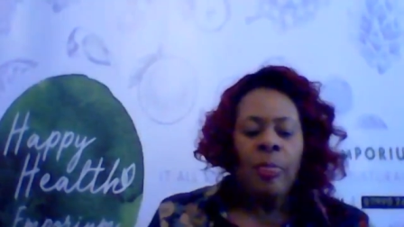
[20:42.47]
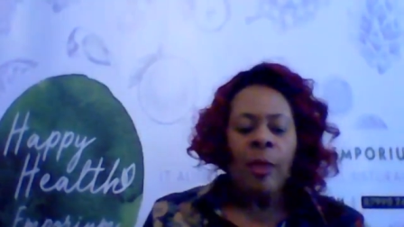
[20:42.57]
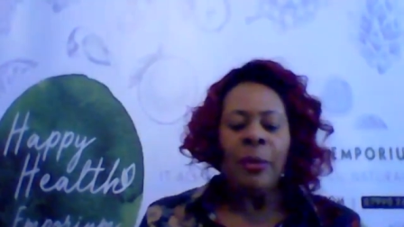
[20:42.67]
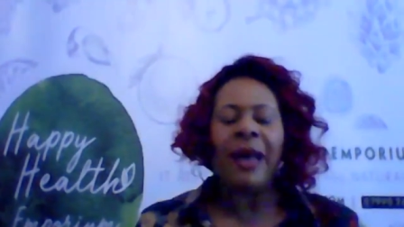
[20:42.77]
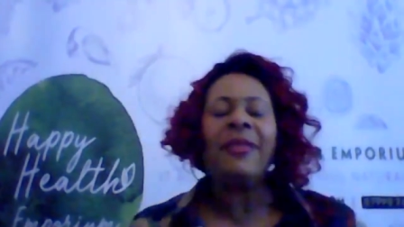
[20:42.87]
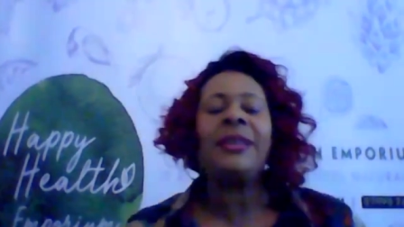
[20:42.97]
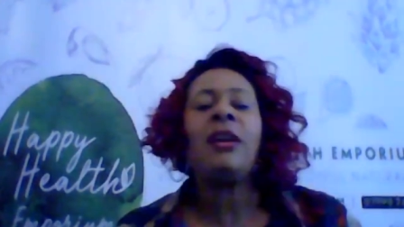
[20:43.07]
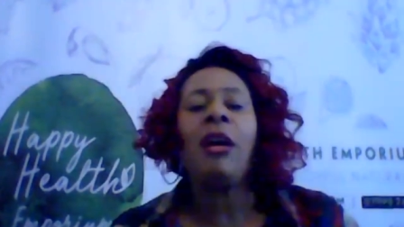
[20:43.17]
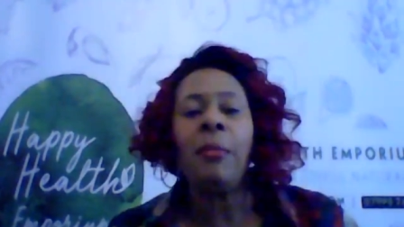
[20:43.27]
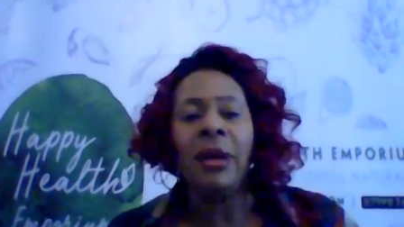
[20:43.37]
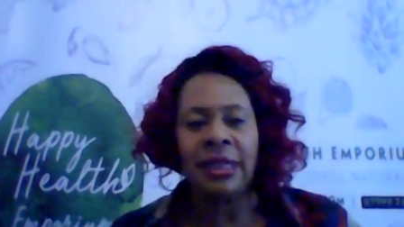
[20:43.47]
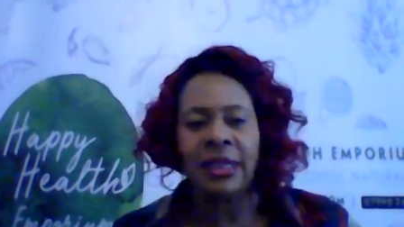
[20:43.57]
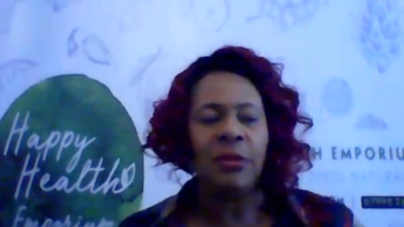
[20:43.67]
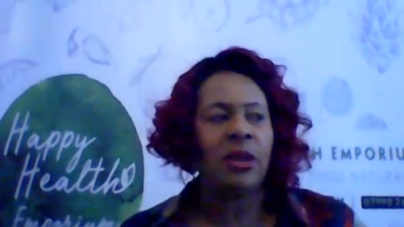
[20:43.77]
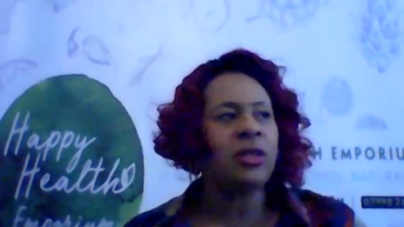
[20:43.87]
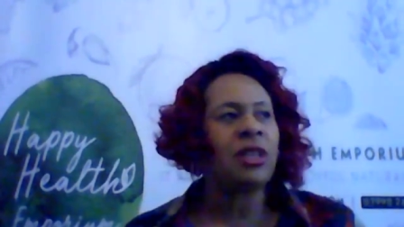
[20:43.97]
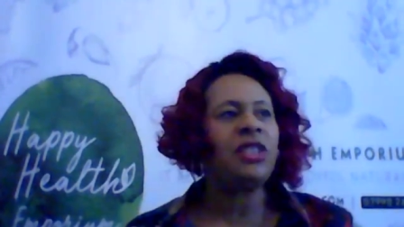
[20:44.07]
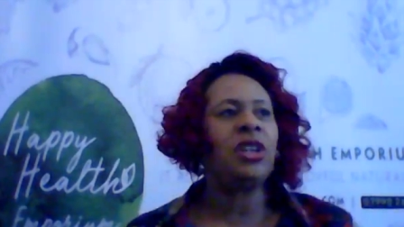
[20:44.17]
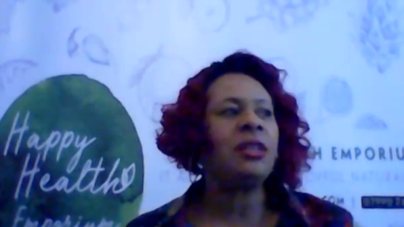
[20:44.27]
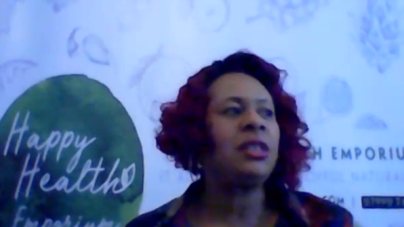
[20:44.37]
But at the time, I didn't because I
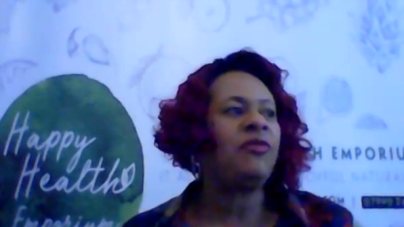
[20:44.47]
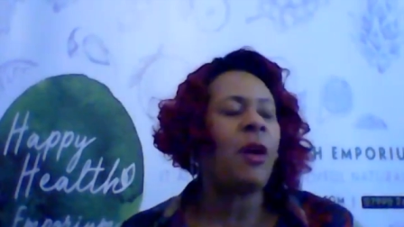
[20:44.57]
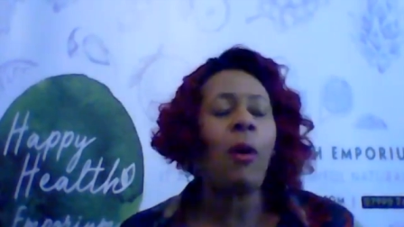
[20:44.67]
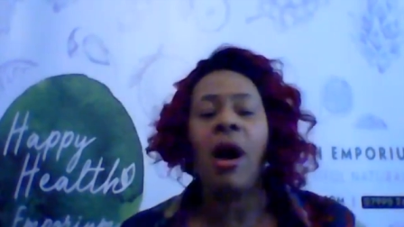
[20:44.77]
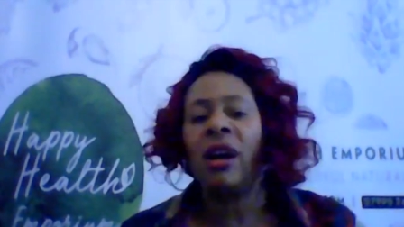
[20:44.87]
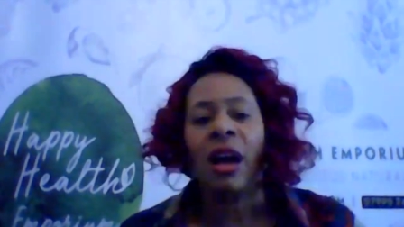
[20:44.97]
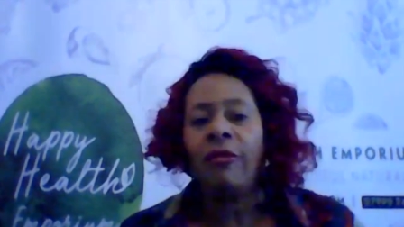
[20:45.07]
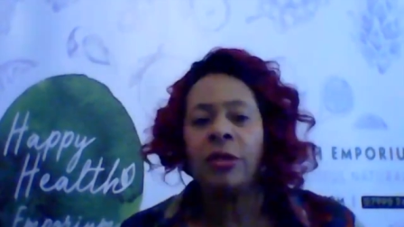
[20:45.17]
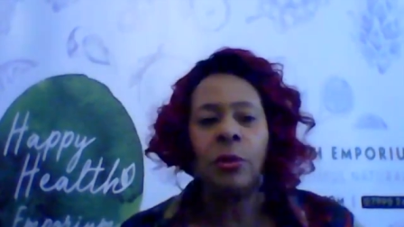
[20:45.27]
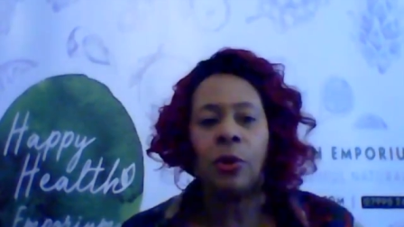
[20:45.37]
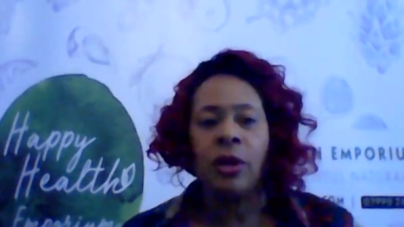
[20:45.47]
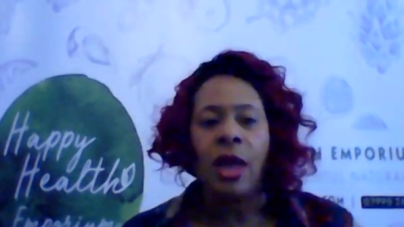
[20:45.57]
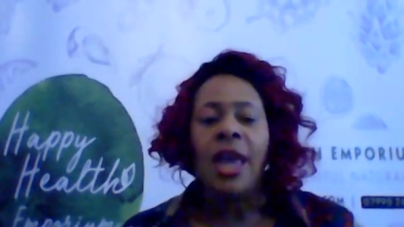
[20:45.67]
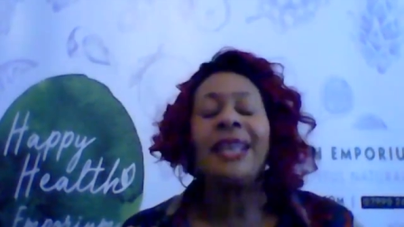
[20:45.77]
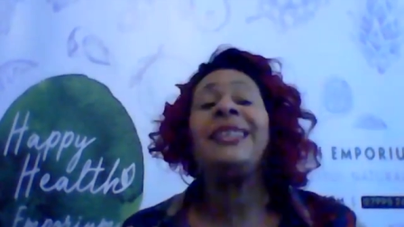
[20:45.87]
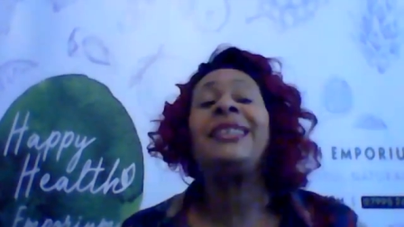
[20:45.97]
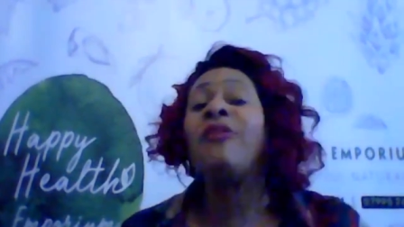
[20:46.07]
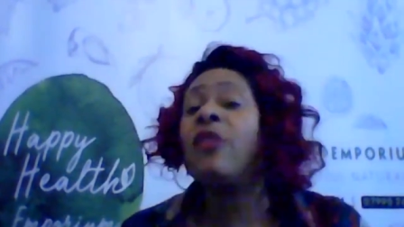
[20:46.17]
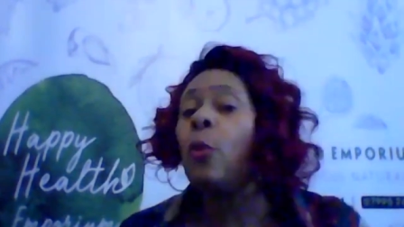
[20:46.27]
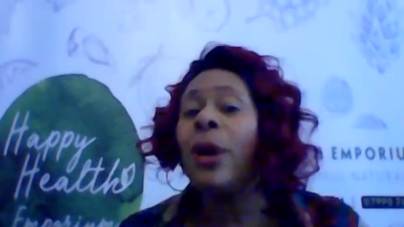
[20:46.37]
just felt uncomfortable. It's a
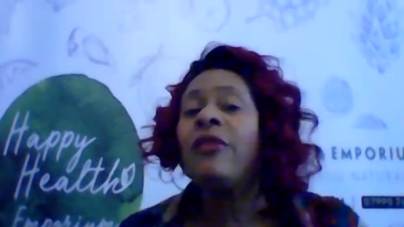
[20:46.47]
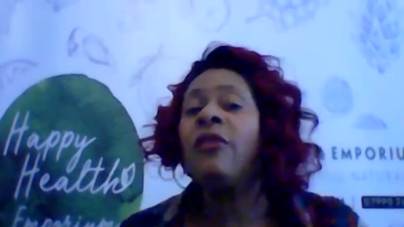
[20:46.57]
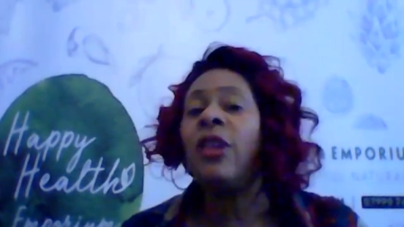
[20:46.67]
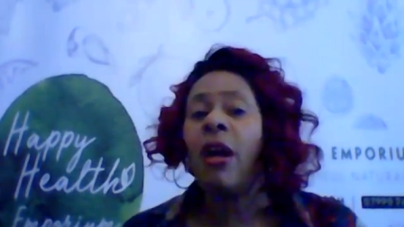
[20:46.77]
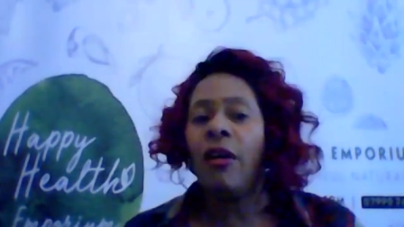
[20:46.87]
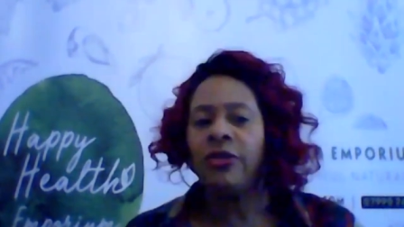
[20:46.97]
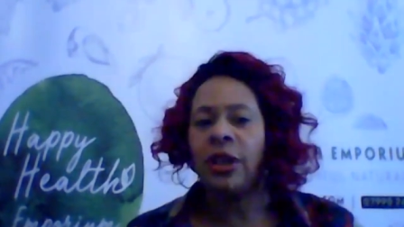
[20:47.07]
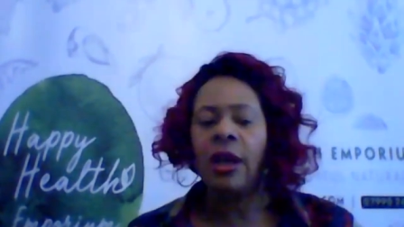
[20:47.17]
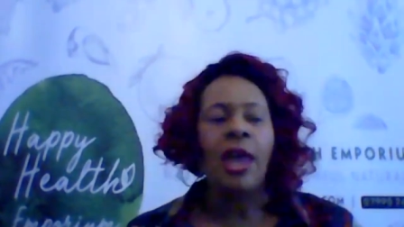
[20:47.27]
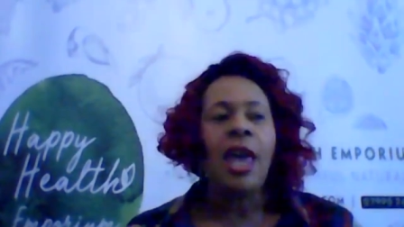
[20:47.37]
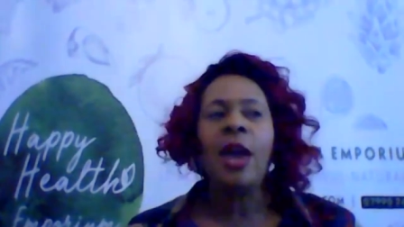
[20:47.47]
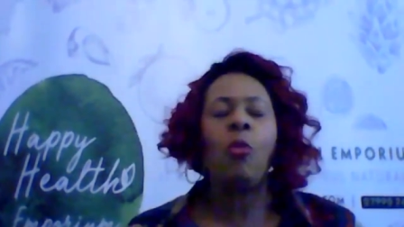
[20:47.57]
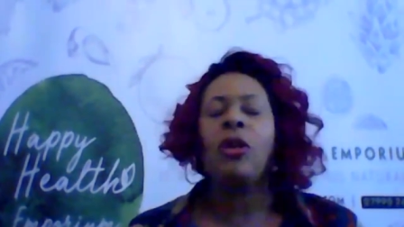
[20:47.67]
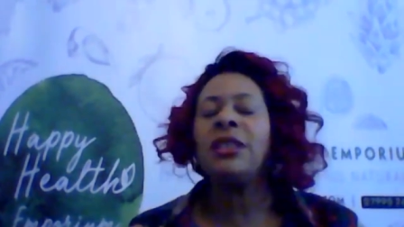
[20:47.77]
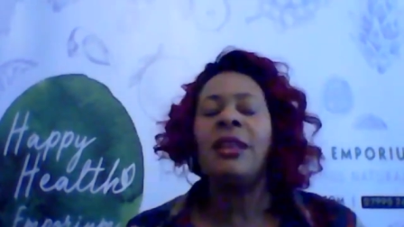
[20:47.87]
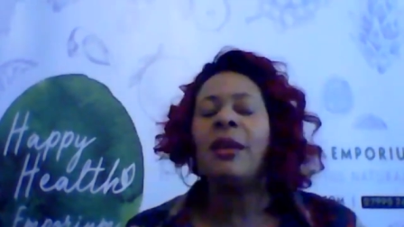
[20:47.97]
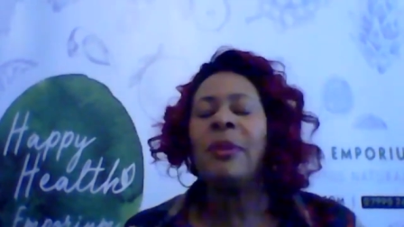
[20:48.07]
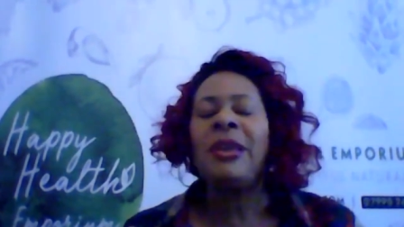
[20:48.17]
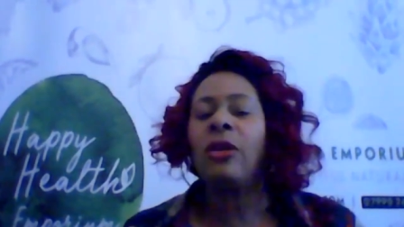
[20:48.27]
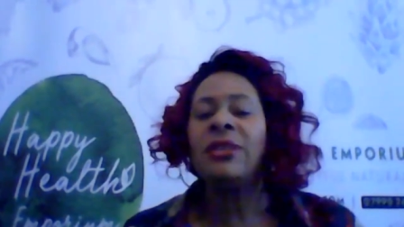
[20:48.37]
different wave of laughter. It wasn't
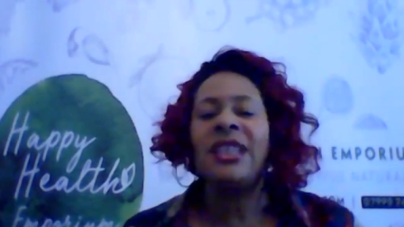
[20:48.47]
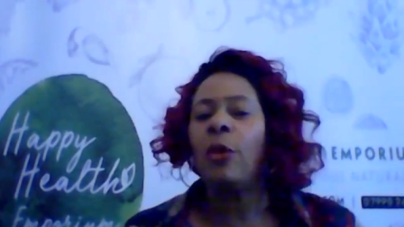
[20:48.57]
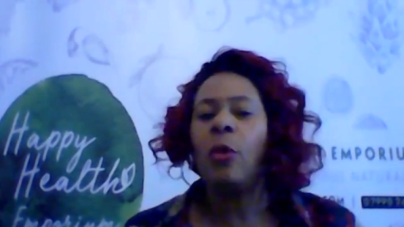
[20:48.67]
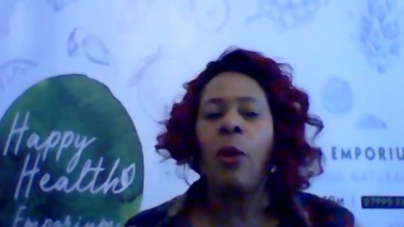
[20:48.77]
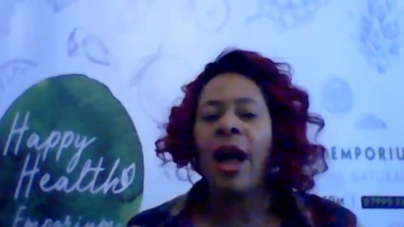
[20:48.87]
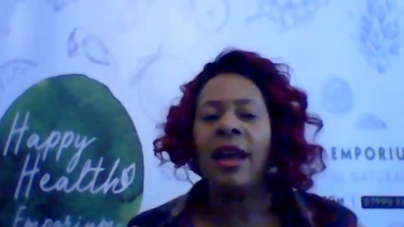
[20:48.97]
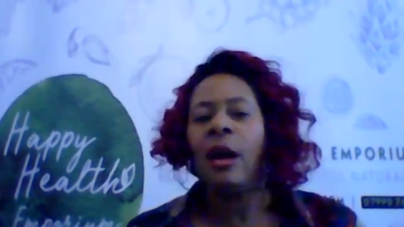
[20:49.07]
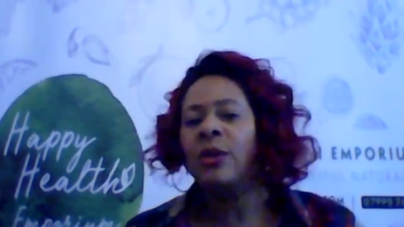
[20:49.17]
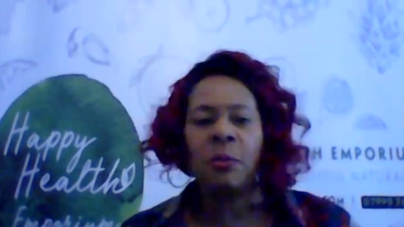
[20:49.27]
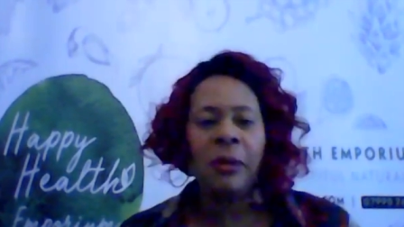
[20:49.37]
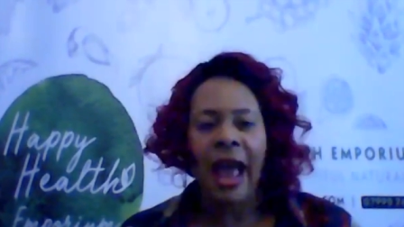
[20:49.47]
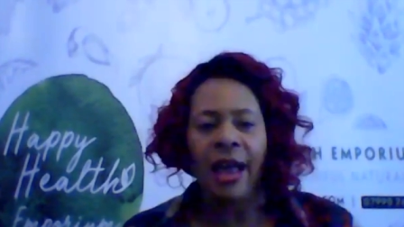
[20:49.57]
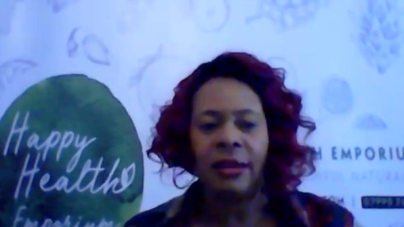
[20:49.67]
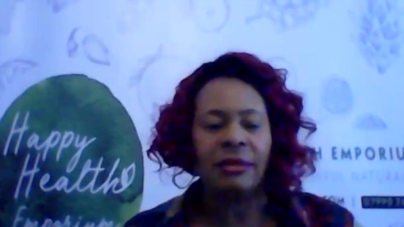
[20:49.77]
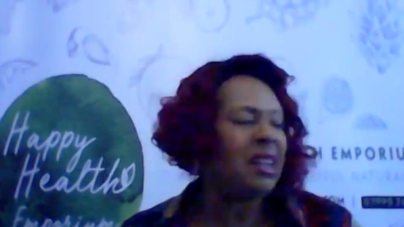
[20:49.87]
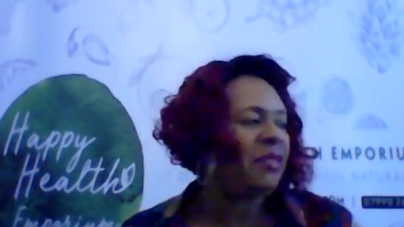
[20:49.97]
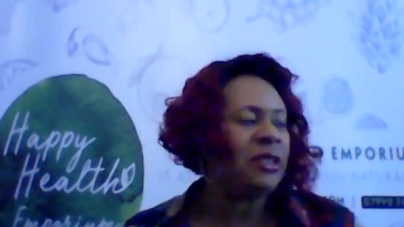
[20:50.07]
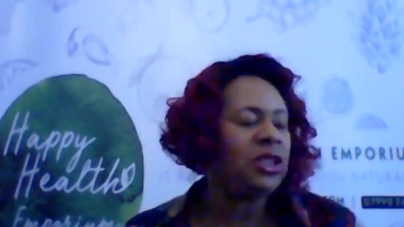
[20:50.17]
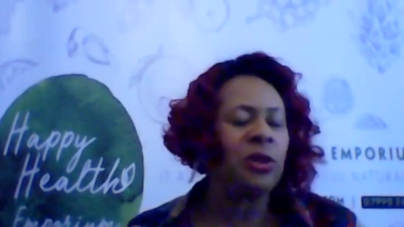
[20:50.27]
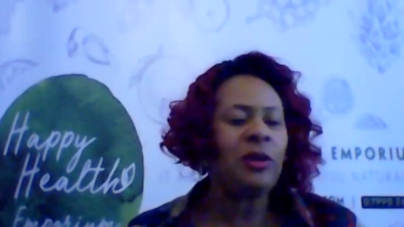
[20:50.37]
because they were white and I was black. Nothing
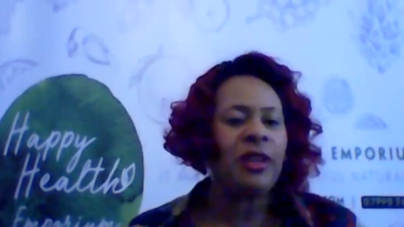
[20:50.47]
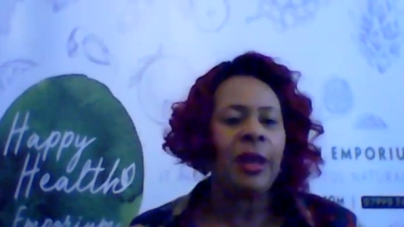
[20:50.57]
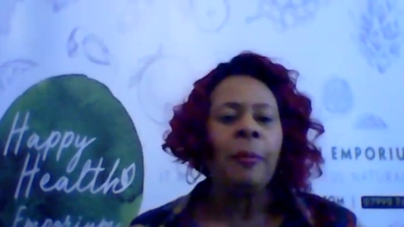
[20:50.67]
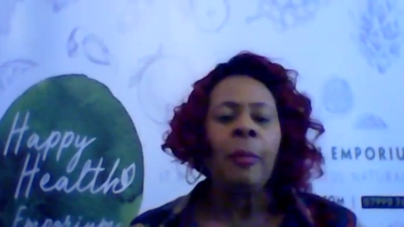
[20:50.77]
to do with it.